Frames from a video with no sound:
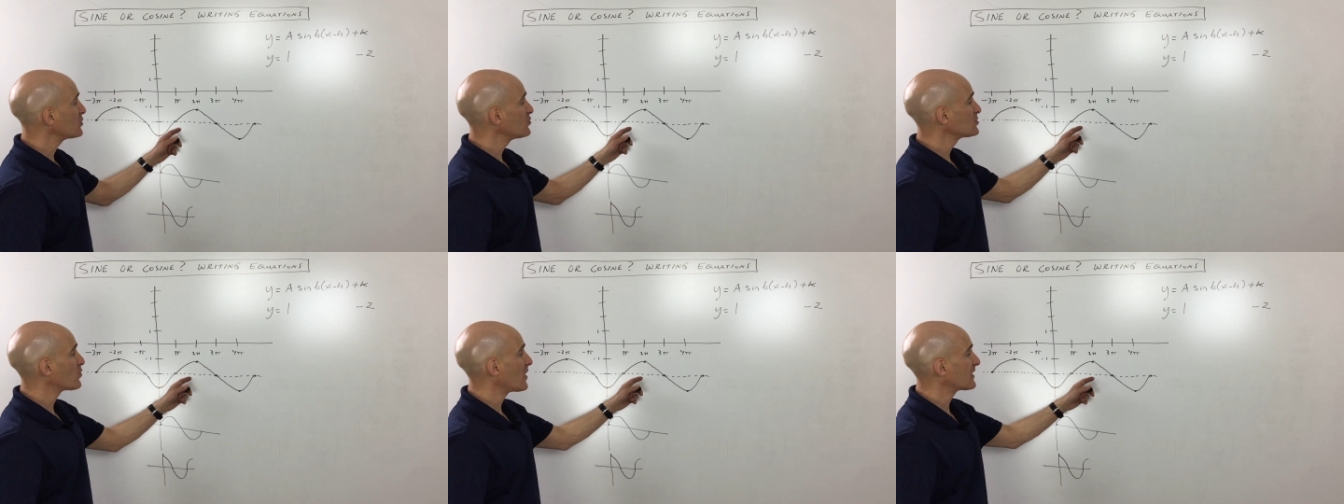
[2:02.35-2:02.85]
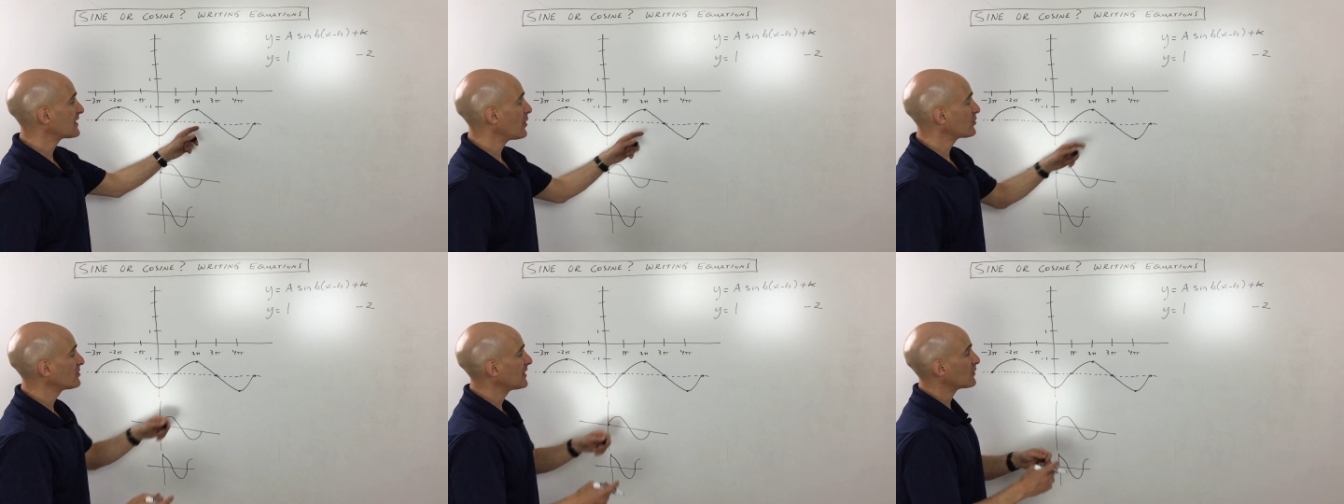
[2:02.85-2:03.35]
do is we want to
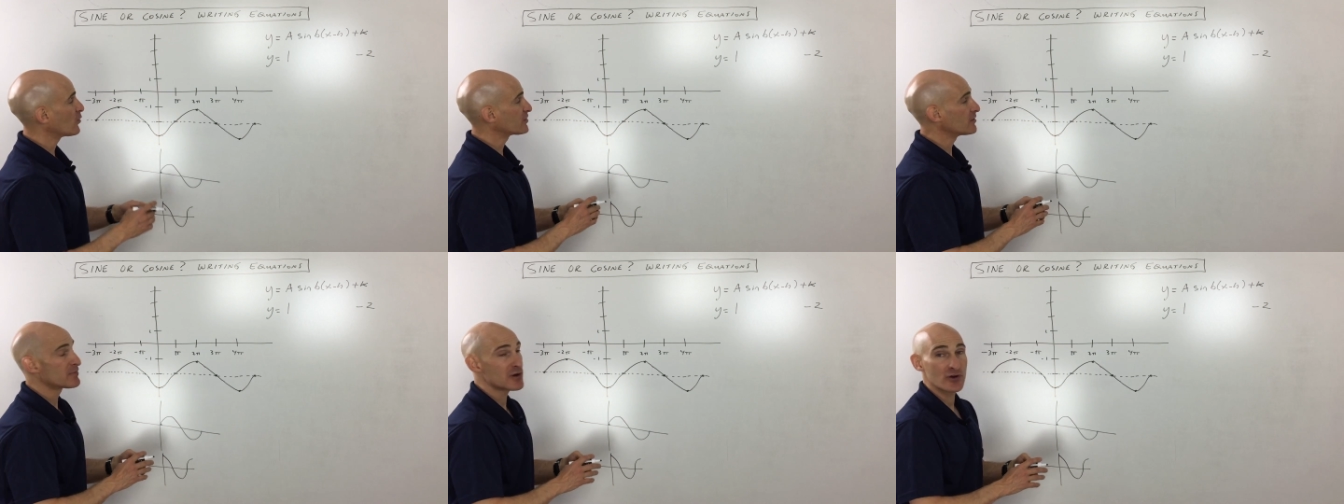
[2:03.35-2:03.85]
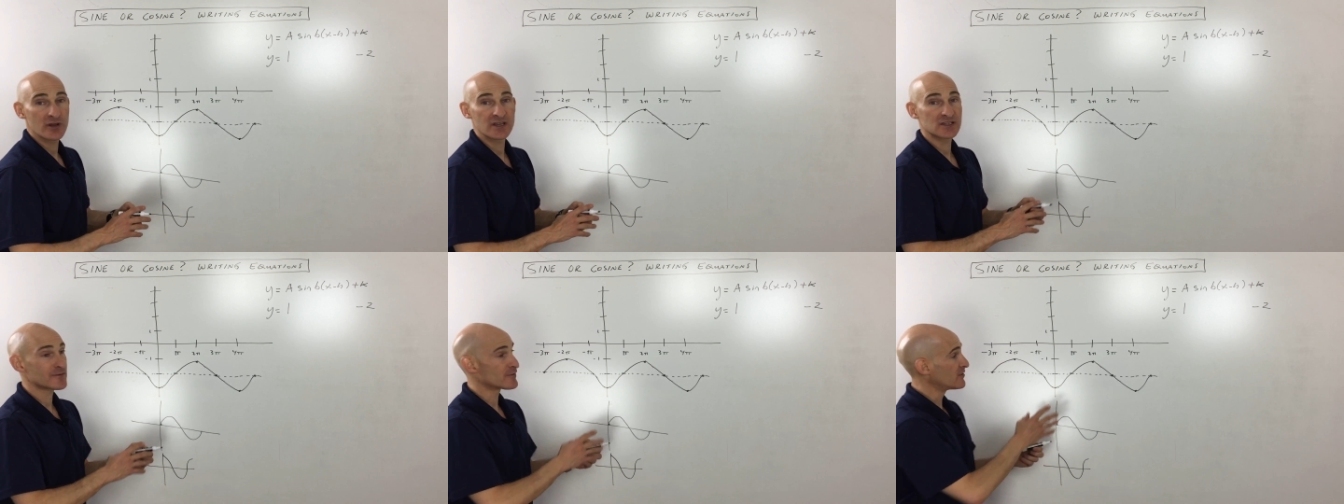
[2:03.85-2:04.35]
calculate what the period
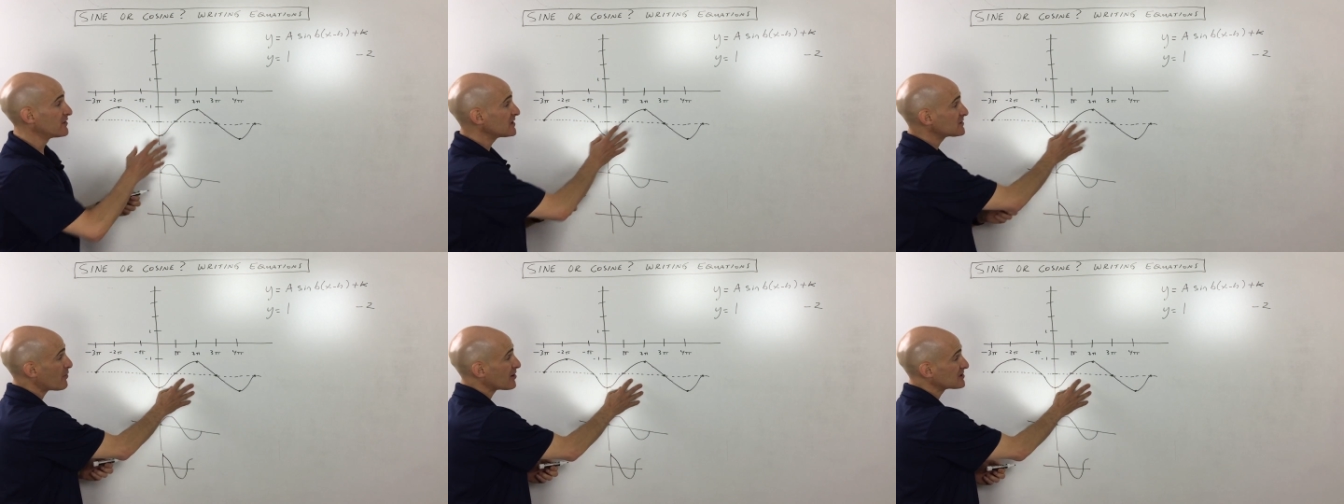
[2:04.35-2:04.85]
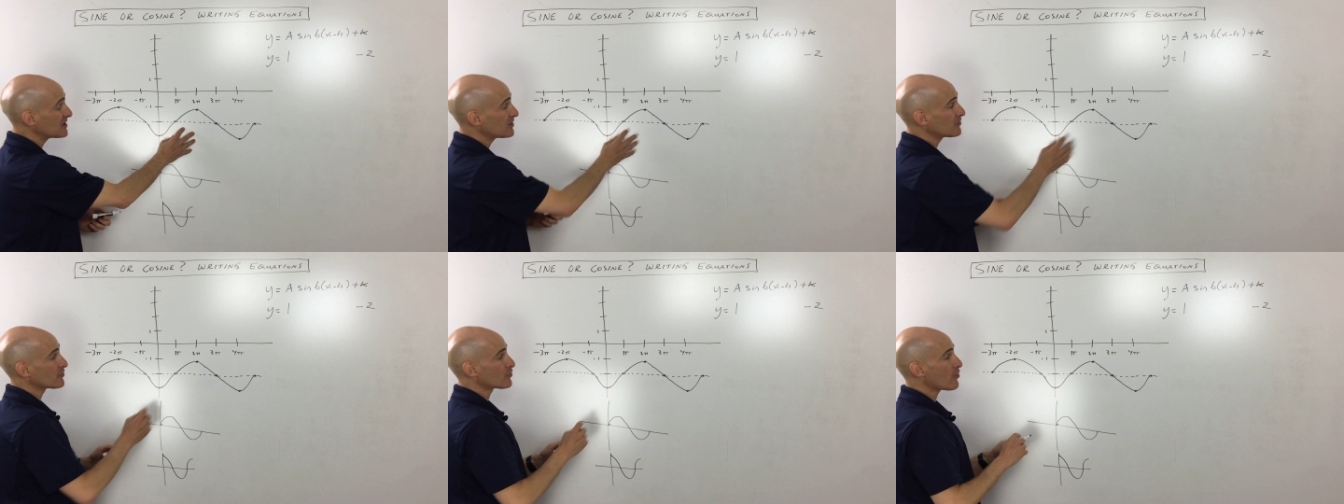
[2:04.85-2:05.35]
is for this
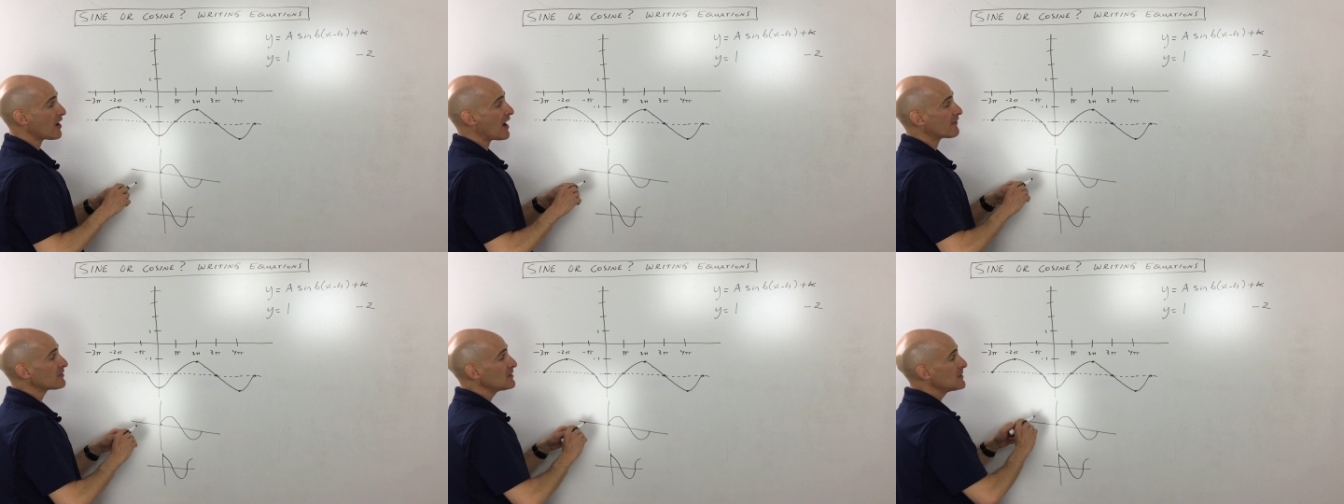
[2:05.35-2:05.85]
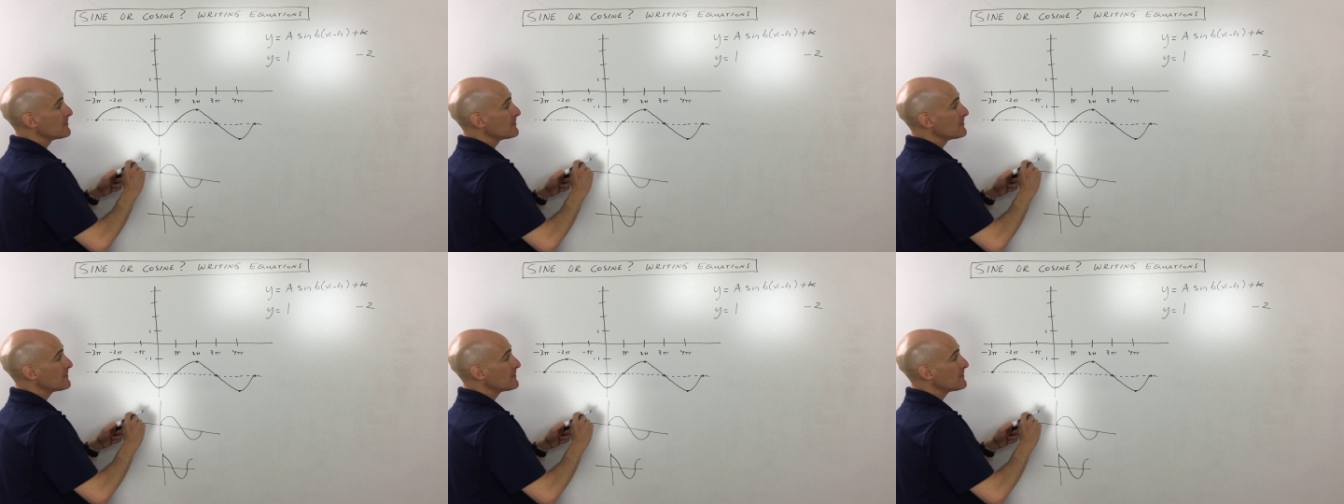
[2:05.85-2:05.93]
particular graph.